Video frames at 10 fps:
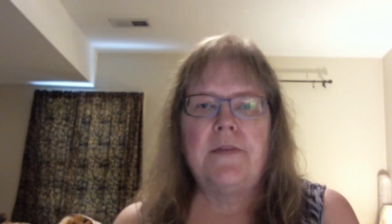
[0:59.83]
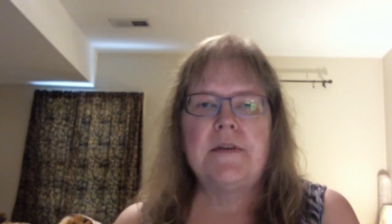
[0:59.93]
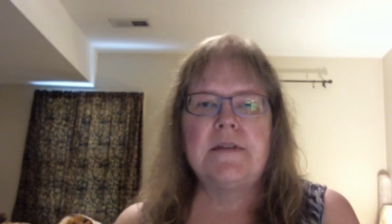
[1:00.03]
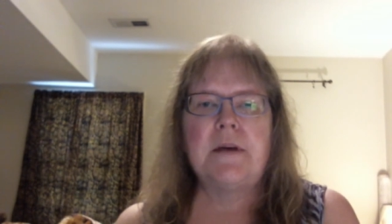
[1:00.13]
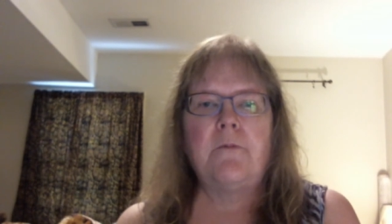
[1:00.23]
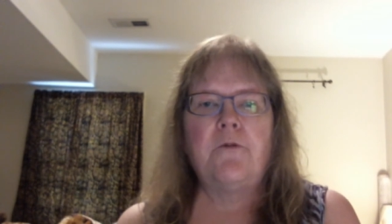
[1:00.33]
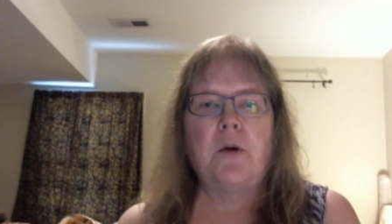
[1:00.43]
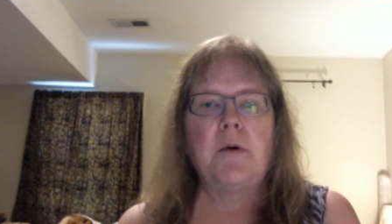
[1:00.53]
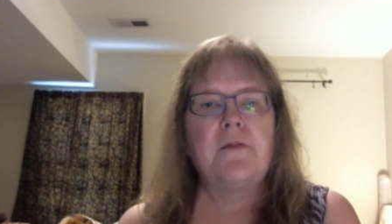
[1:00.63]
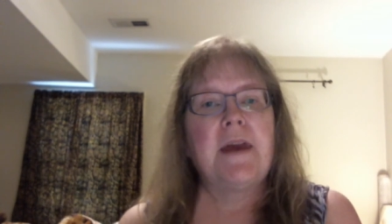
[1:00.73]
some
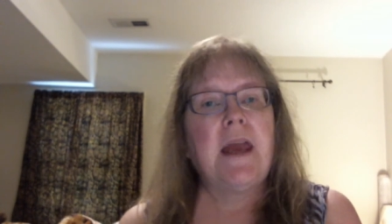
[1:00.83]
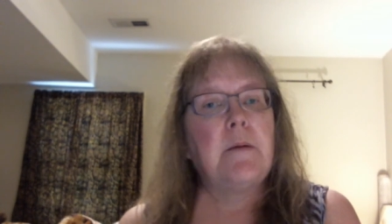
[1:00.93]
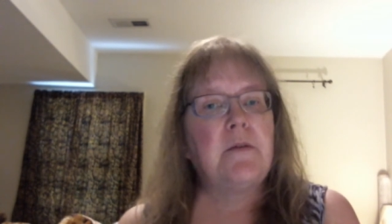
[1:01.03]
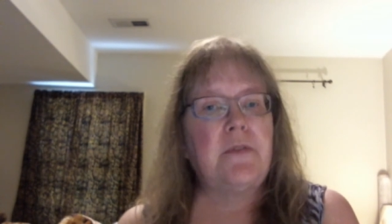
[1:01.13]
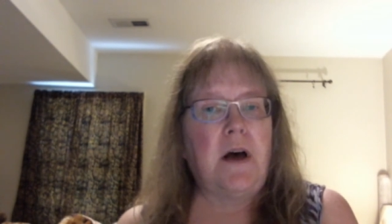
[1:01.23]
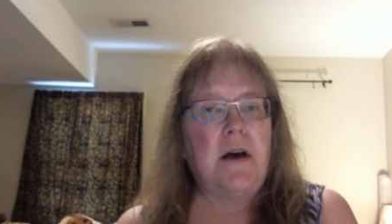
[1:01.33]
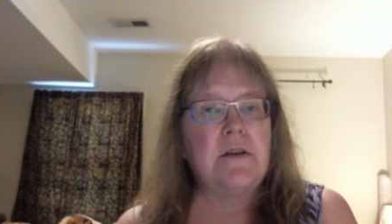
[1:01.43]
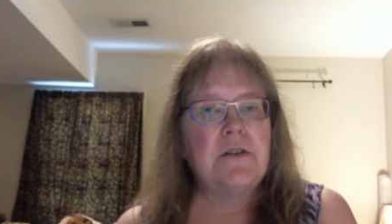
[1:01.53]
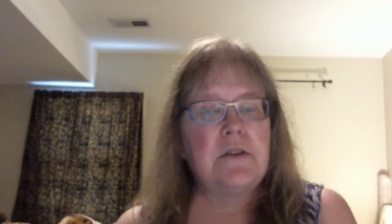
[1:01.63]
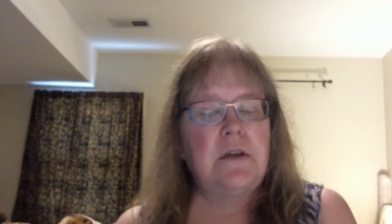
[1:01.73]
form of
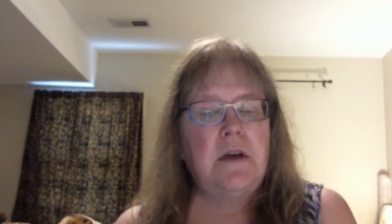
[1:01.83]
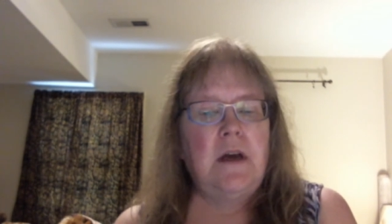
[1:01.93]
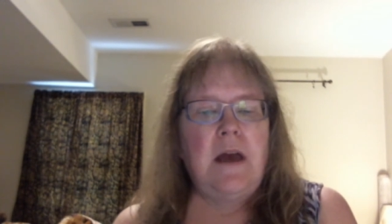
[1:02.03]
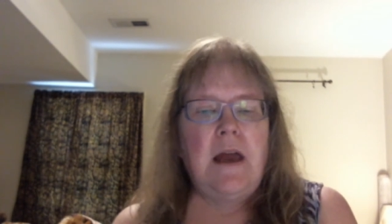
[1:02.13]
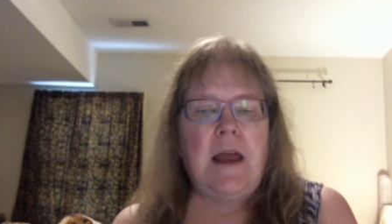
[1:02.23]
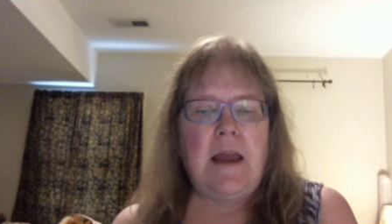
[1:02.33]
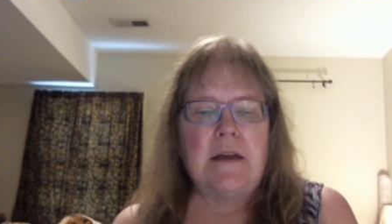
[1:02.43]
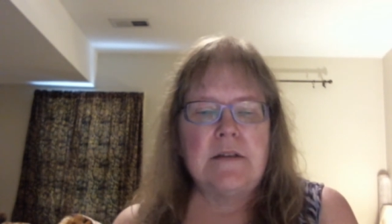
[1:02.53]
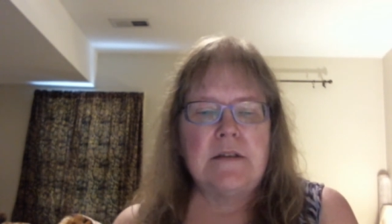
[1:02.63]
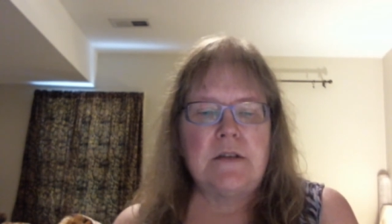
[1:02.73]
camouflage.
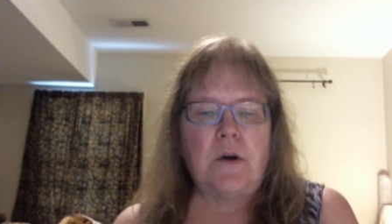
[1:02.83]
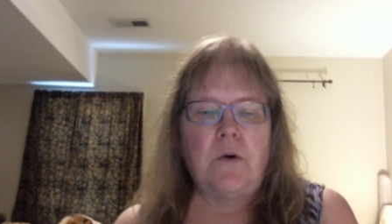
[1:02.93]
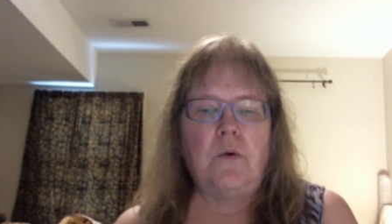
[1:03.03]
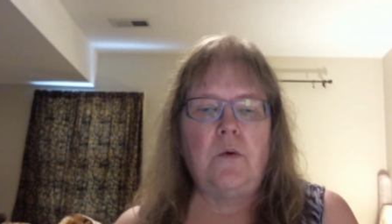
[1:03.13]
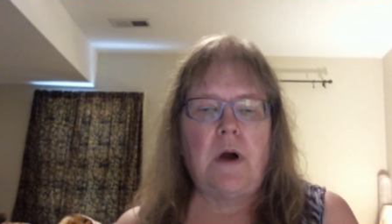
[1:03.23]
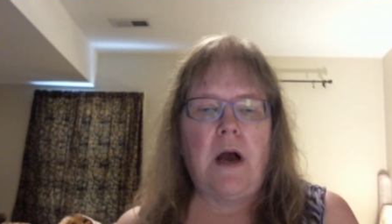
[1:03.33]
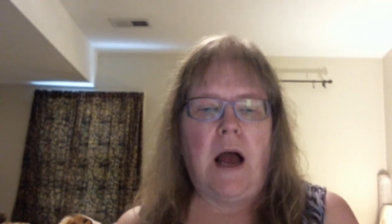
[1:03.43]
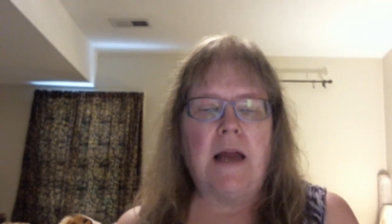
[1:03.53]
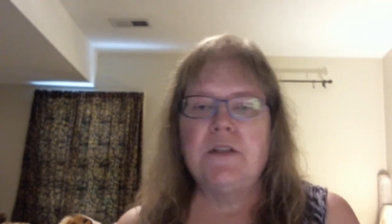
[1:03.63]
And so I